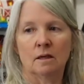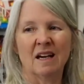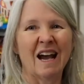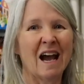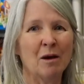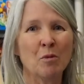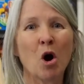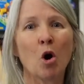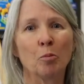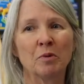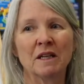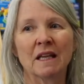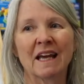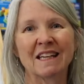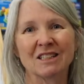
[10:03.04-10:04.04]
I'm hoping
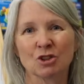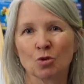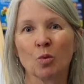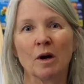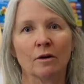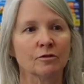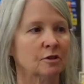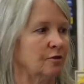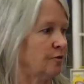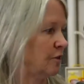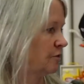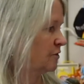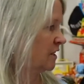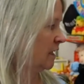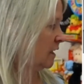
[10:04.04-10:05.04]
like 12 to
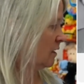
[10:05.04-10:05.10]
15